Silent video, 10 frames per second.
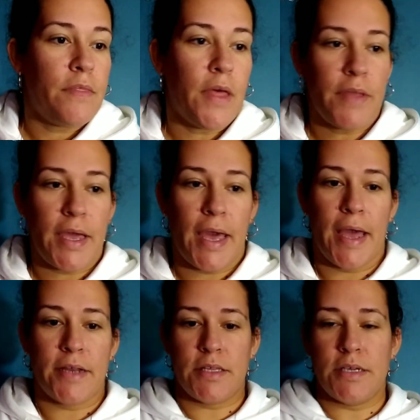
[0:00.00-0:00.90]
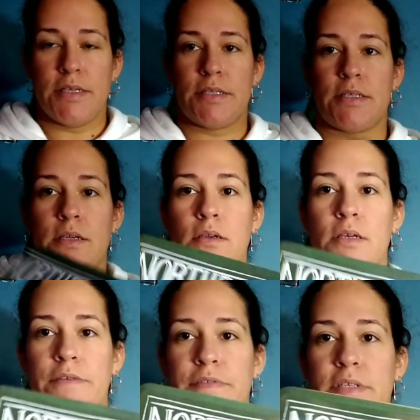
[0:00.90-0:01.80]
Then they had these
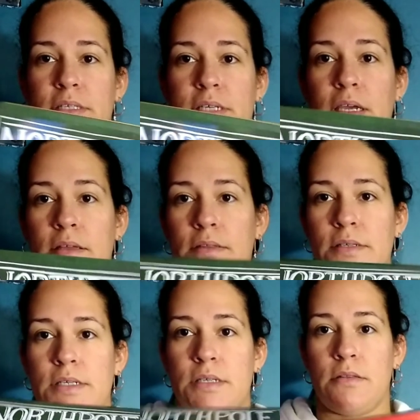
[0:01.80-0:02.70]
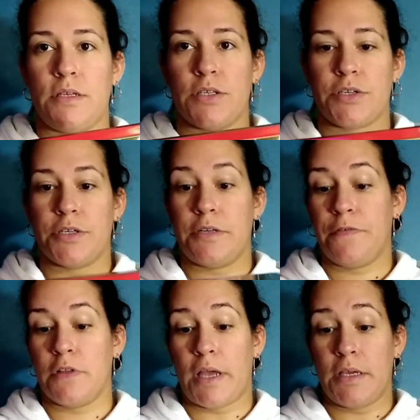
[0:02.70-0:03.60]
gift tins. These are good
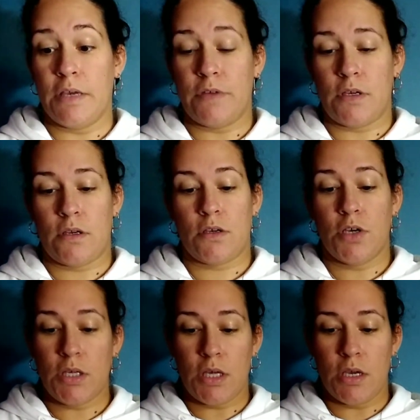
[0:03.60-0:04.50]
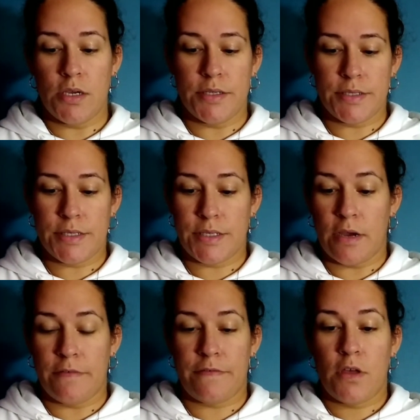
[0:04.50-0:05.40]
for like giving cookies and
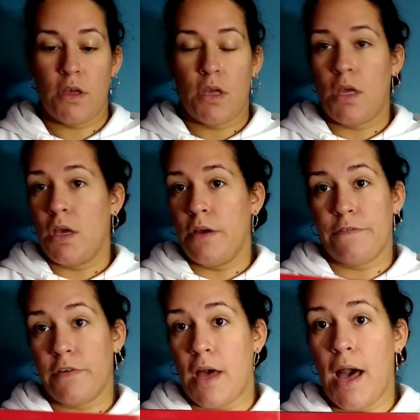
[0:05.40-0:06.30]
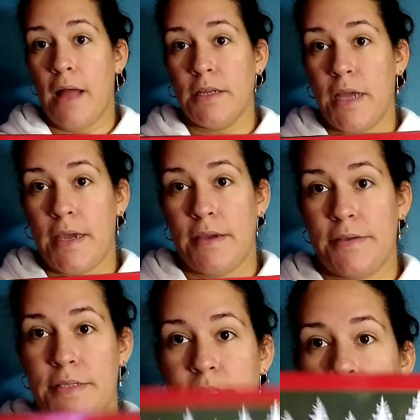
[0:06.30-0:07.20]
stuff for the
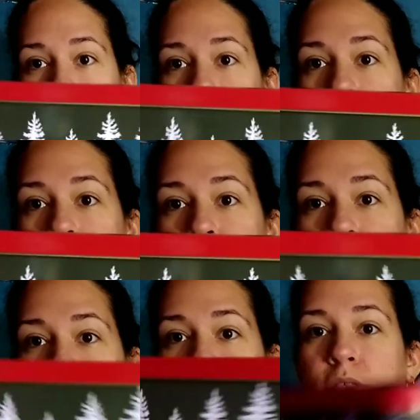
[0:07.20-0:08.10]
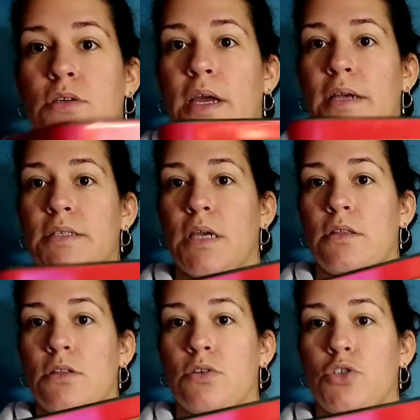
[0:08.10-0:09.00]
holidays. Um, but yeah, so it has
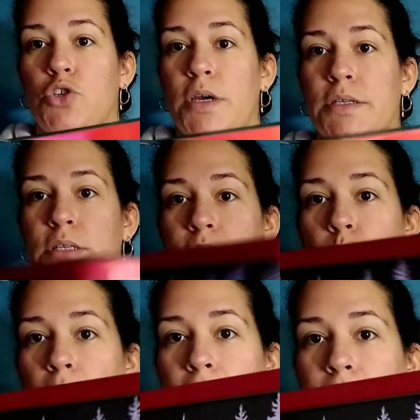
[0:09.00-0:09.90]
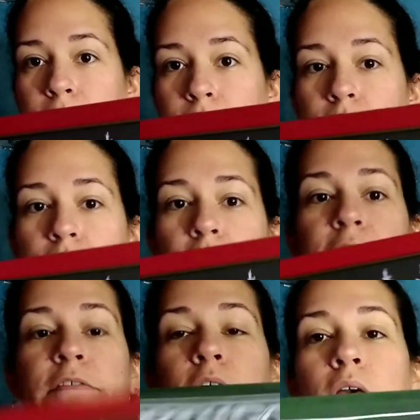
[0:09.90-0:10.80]
like the little trucks and the wagon and
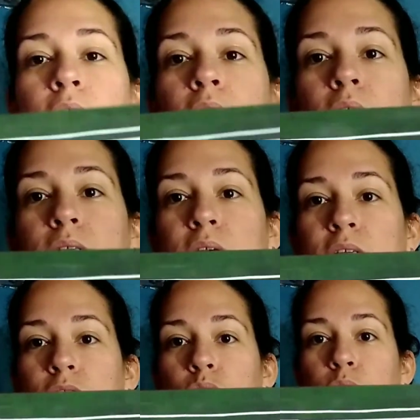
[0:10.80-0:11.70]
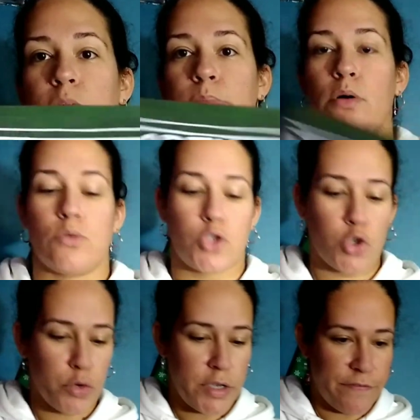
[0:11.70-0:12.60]
stuff. It says North Pole
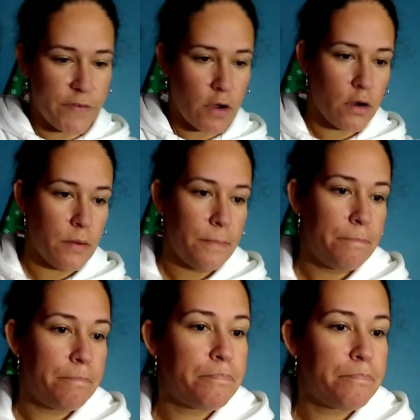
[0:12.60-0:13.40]
Tree Farm.